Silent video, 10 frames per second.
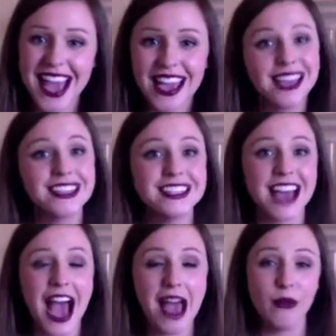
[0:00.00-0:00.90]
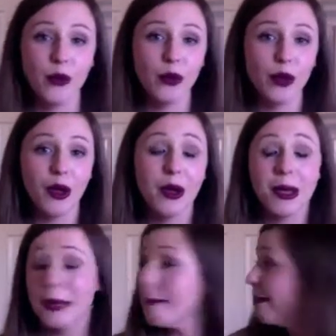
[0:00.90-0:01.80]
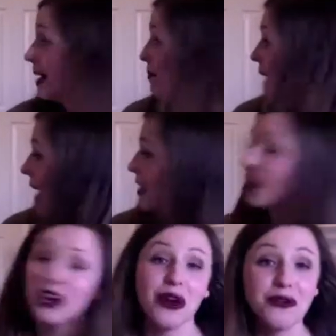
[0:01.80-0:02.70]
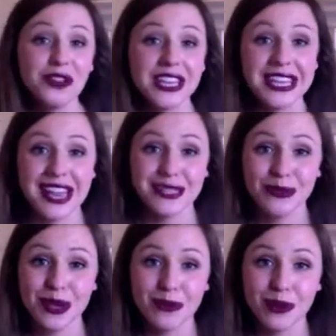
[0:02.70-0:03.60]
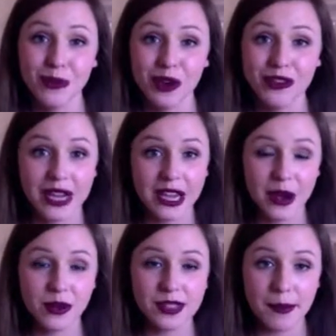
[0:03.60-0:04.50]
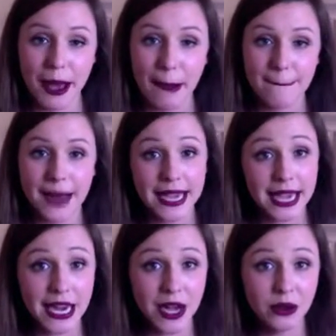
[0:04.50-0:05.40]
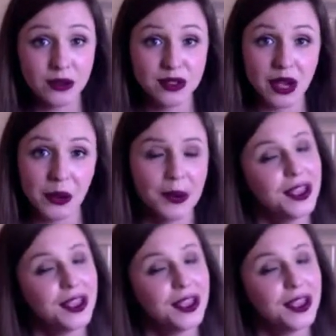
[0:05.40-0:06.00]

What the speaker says: And I will be back here hopefully next week with more videos about my kiddo. So